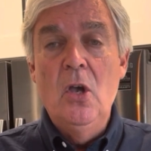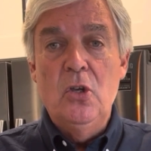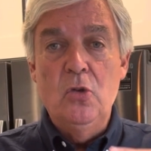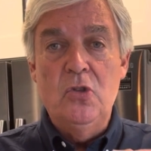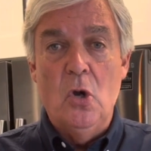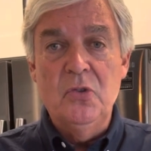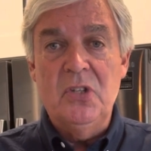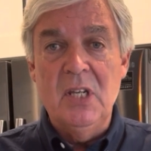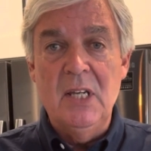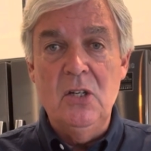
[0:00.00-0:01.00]
you don't
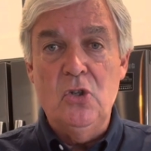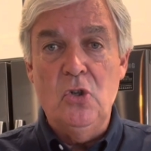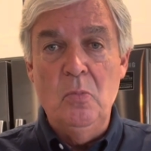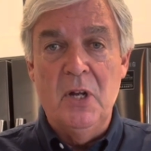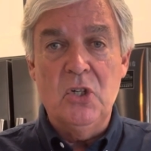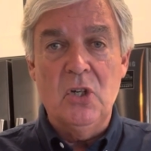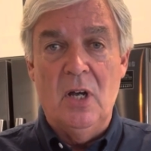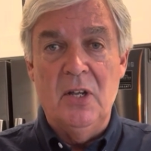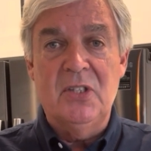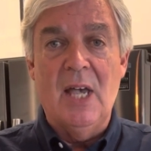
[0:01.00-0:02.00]
see too much
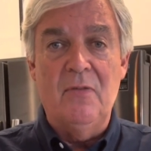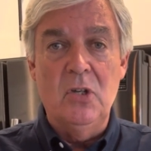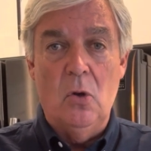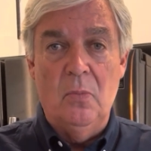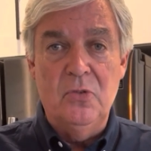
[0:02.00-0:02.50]
Sauvignon.